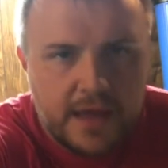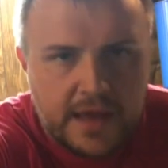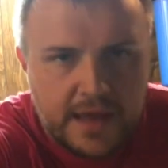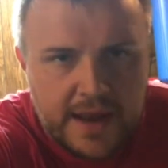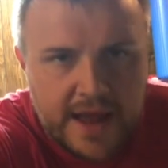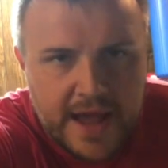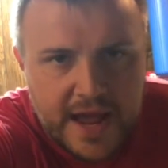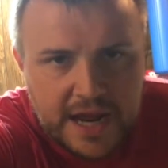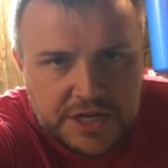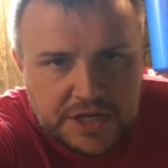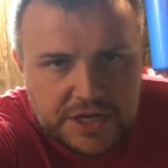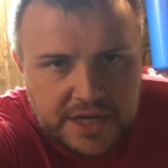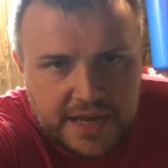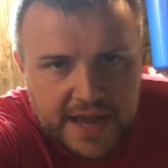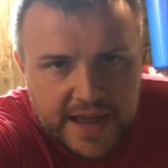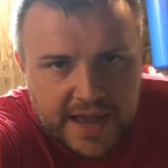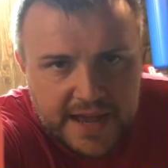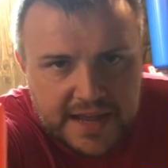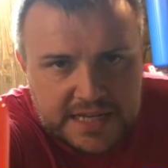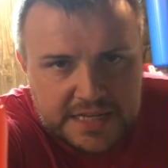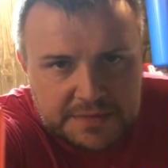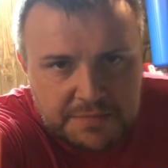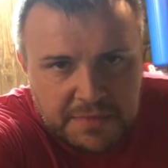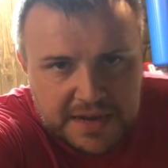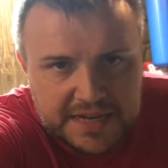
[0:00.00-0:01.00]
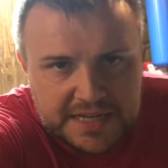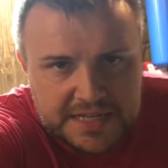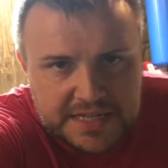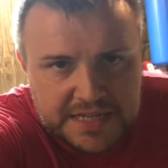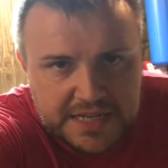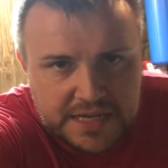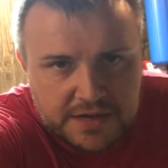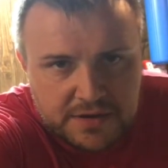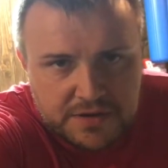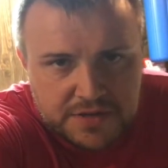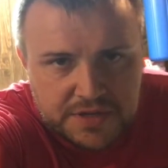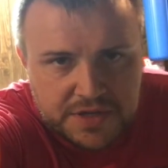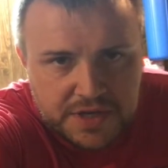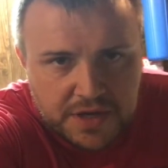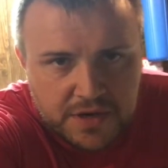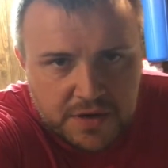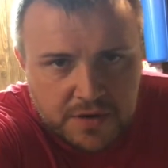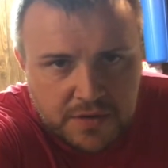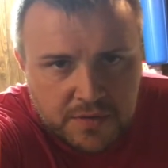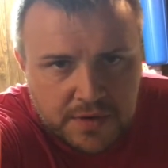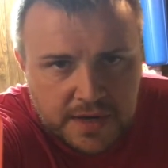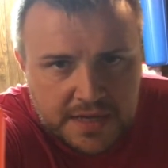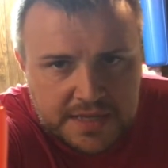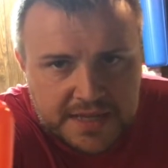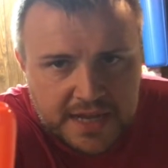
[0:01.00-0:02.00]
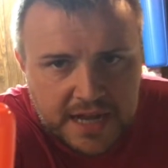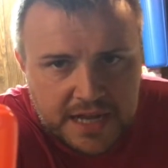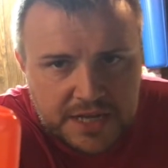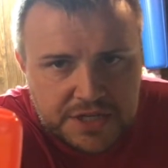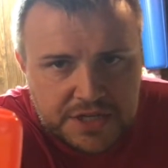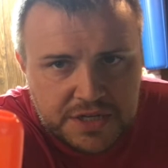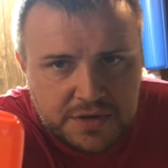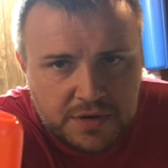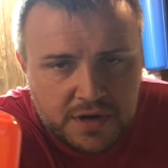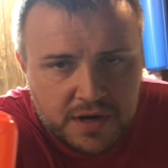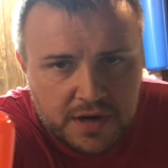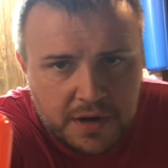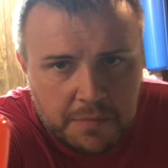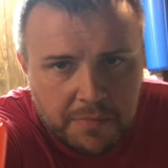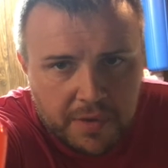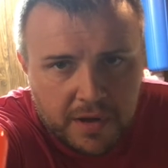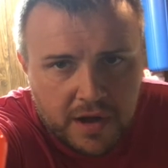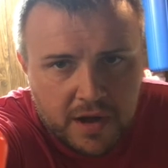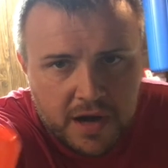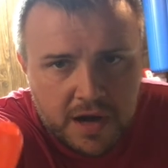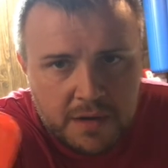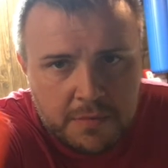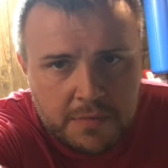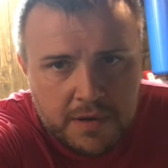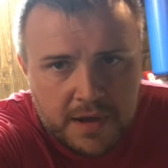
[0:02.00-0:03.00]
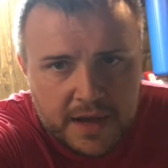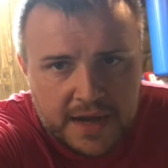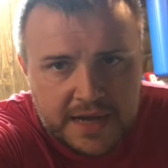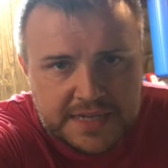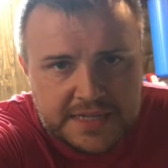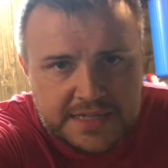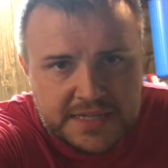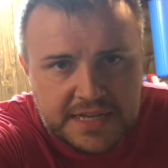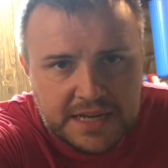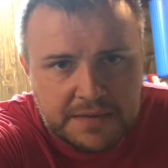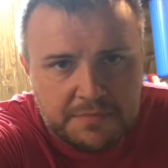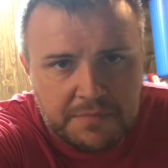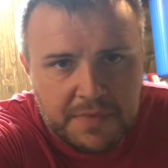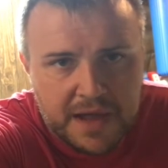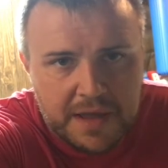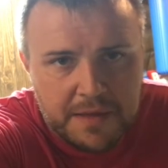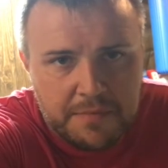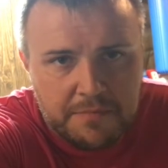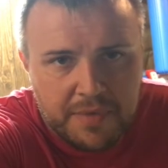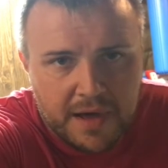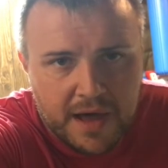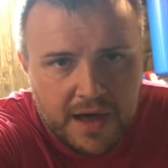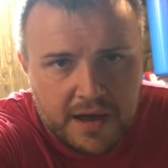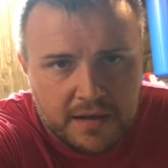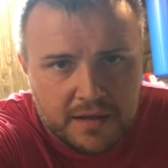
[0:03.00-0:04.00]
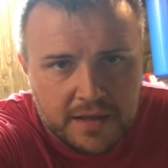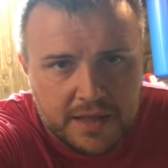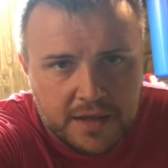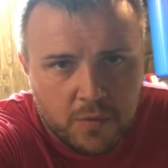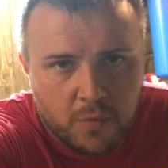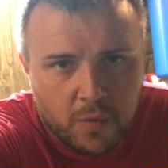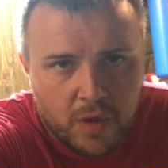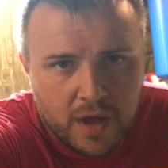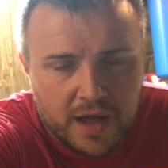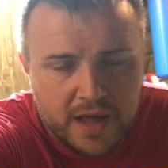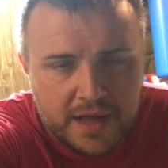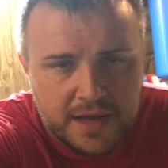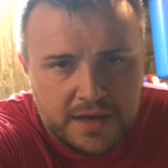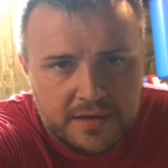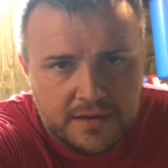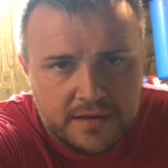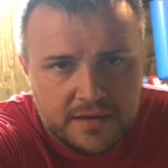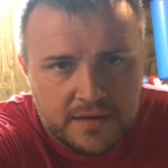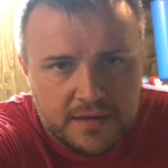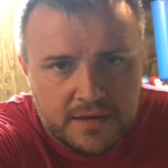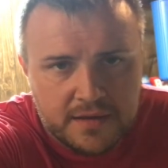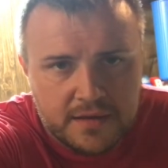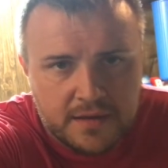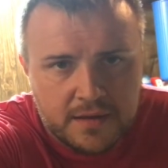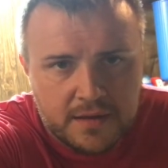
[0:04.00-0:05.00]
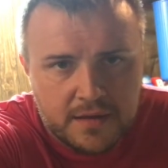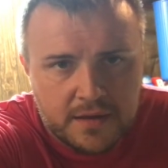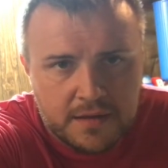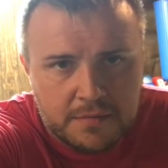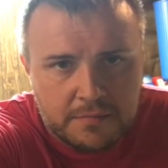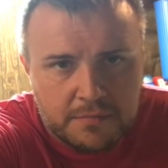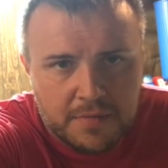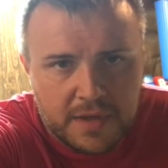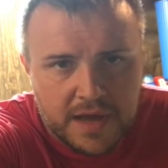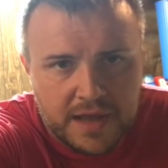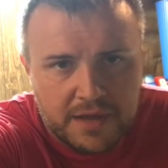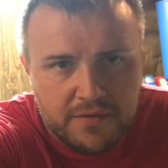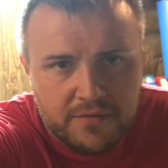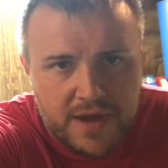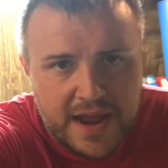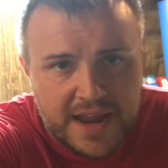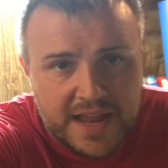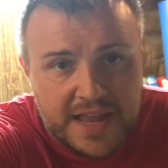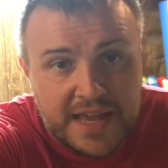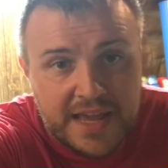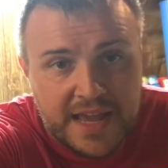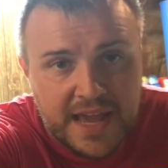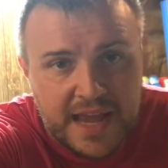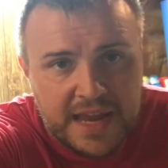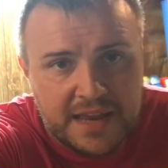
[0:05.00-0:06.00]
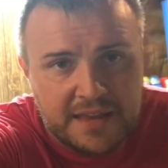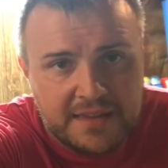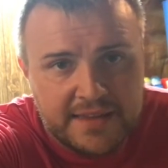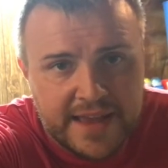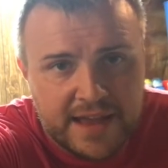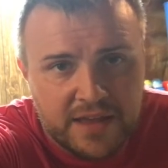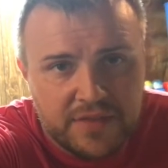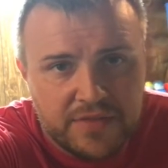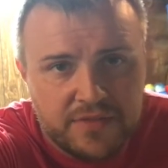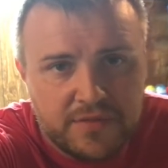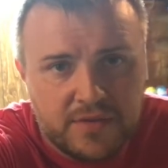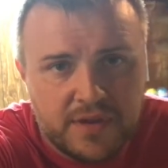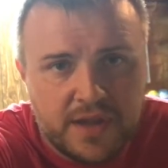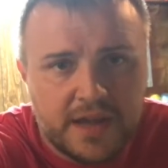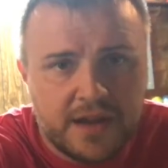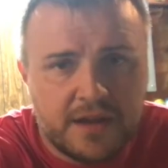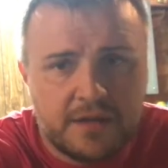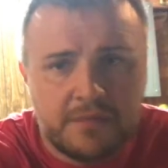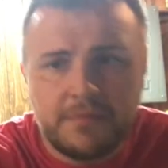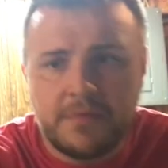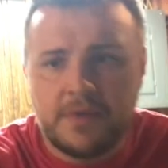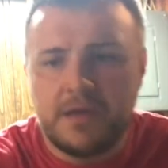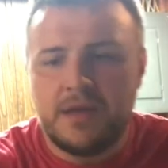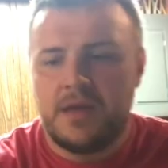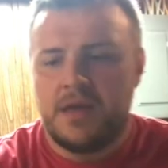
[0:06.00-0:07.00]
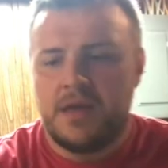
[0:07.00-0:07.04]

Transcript: It actually has my CO2 attached to it on a barb. I stick my bottling wand, my racking cane down through here,